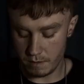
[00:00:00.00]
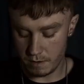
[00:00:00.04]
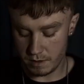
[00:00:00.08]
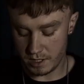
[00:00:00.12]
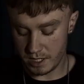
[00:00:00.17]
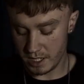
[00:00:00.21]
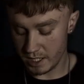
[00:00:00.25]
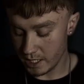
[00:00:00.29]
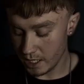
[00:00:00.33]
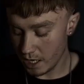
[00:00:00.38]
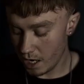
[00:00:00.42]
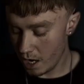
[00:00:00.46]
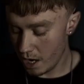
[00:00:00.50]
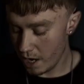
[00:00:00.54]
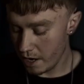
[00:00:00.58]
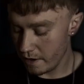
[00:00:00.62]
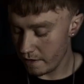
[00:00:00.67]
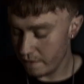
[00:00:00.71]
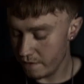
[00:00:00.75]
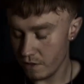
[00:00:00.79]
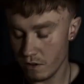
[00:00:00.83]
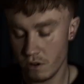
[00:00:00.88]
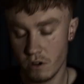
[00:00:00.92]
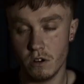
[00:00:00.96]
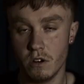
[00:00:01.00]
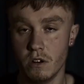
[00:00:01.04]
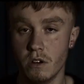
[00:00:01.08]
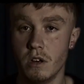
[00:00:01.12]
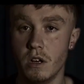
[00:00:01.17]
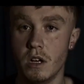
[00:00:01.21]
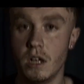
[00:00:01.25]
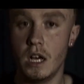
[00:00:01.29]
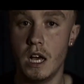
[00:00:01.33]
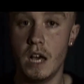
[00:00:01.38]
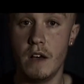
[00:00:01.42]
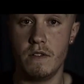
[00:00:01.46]
Designed for
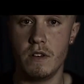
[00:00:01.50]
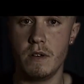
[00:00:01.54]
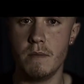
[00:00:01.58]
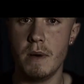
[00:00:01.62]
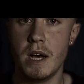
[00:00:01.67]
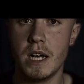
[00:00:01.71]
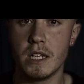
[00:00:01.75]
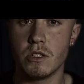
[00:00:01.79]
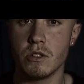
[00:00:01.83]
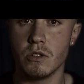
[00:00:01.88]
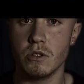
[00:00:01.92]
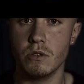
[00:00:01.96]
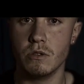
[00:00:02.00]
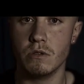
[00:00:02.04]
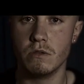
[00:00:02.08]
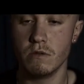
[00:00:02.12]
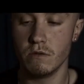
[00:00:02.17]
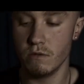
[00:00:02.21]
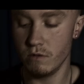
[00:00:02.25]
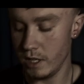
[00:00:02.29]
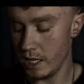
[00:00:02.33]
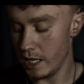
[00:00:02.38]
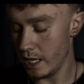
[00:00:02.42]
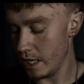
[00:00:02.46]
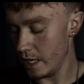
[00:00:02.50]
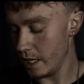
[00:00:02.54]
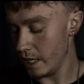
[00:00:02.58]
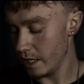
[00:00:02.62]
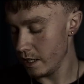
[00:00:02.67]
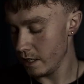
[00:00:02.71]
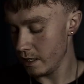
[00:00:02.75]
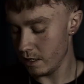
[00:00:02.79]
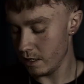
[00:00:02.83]
heavy metal, really,